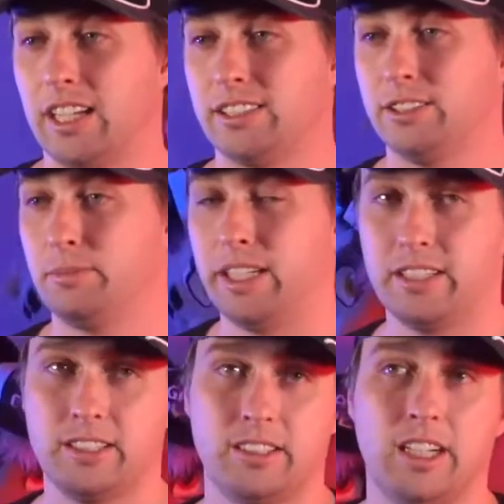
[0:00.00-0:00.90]
Suit
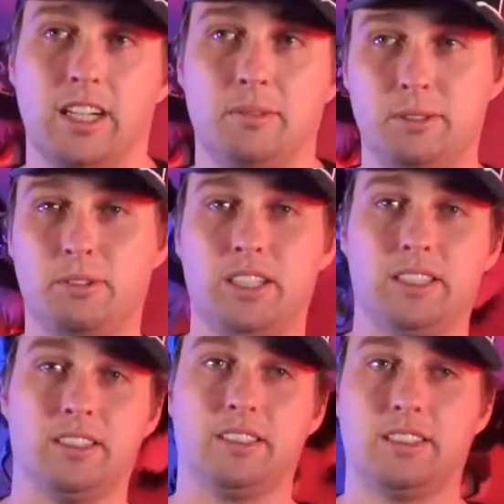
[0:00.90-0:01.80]
maker, which
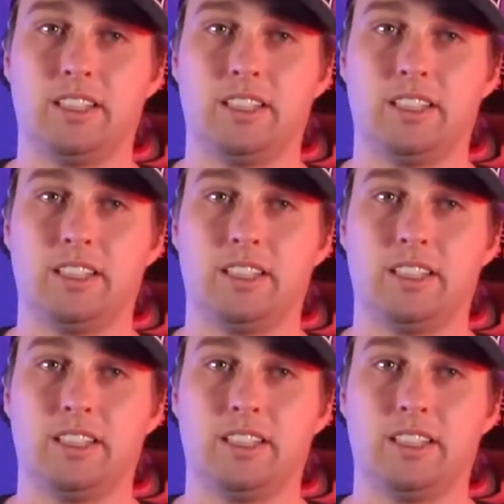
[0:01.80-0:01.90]
one?